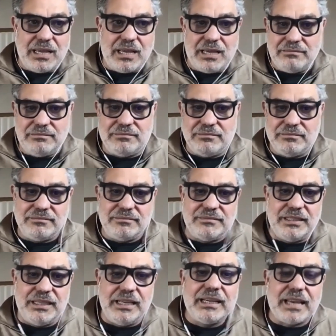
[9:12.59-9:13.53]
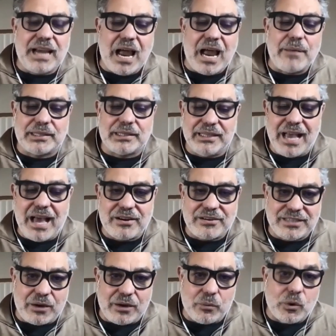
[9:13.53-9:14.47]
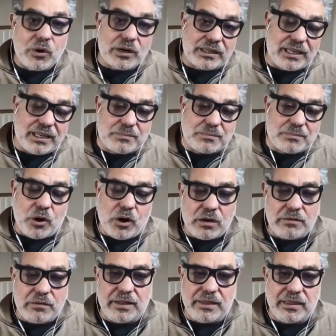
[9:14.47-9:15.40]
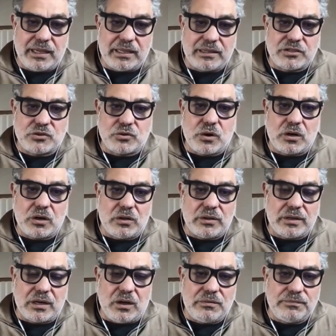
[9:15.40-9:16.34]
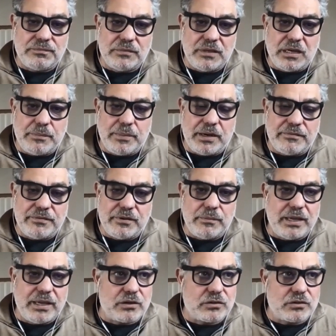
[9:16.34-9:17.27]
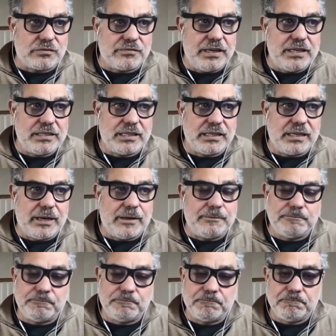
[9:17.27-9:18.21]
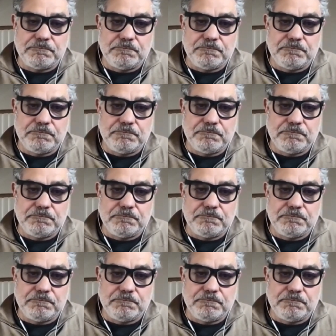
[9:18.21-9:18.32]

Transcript: how does that economically, how does that work? And that's part of I think the struggle that all independent filmmakers are facing